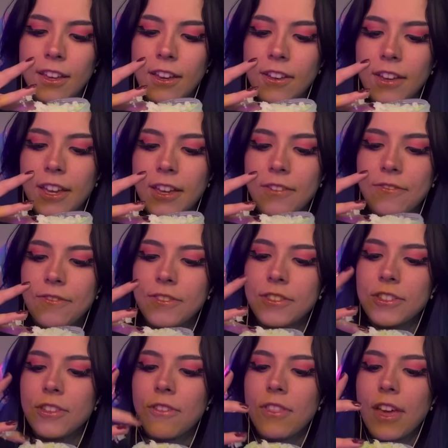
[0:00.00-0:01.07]
Okay,
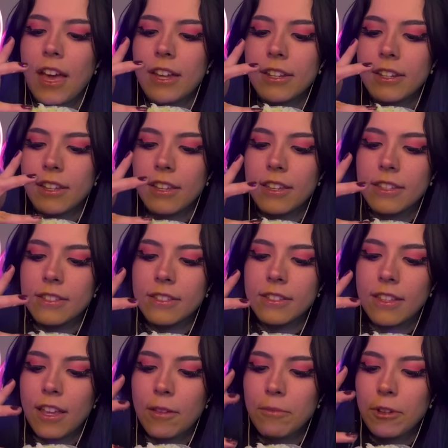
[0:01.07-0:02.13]
so that is
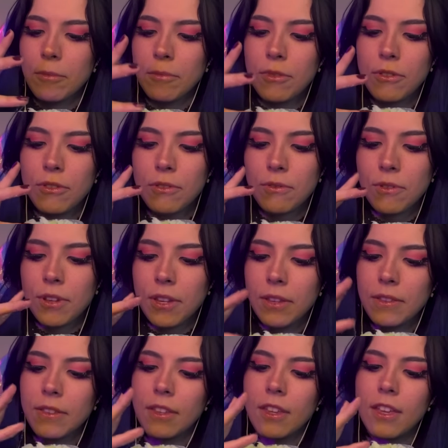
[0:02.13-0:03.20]
slime number three,
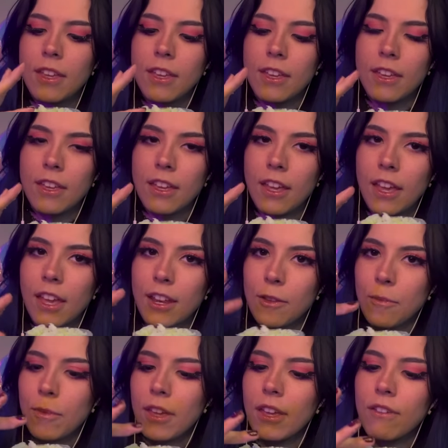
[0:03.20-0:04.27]

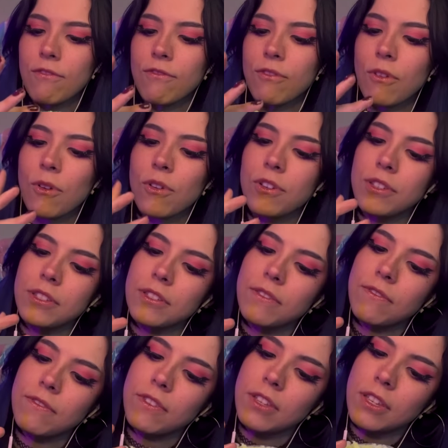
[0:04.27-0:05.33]
Anime Forest
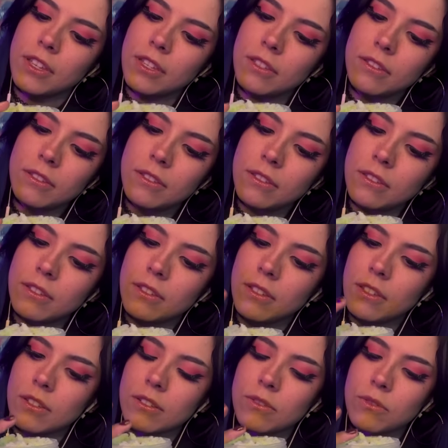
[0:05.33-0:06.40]
Fizz.
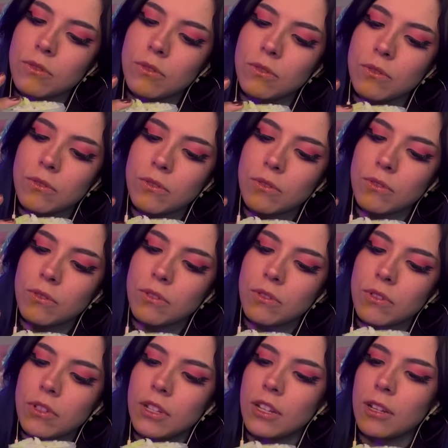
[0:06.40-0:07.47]

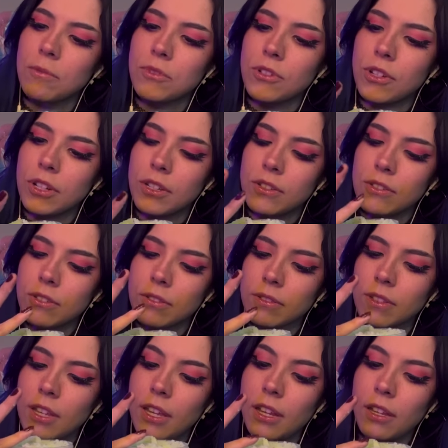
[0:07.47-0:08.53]
And I'm trying to just
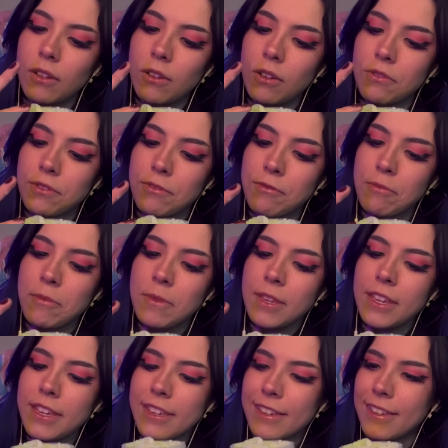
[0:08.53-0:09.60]
get it off of
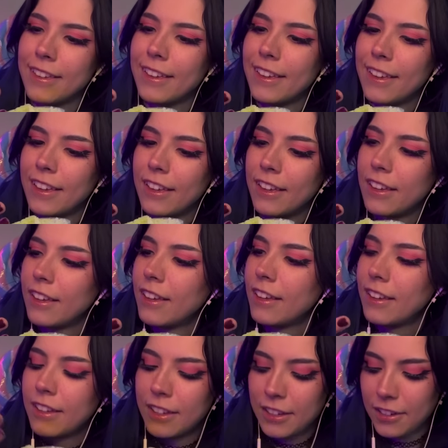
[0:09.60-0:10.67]
me
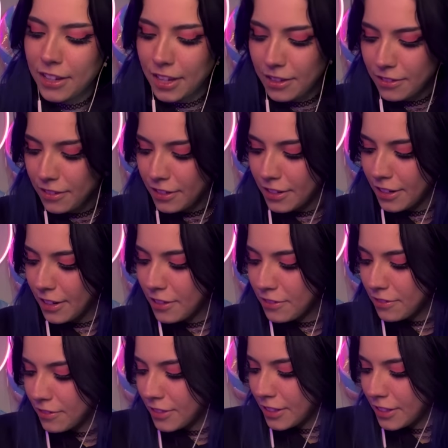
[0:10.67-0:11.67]
good enough.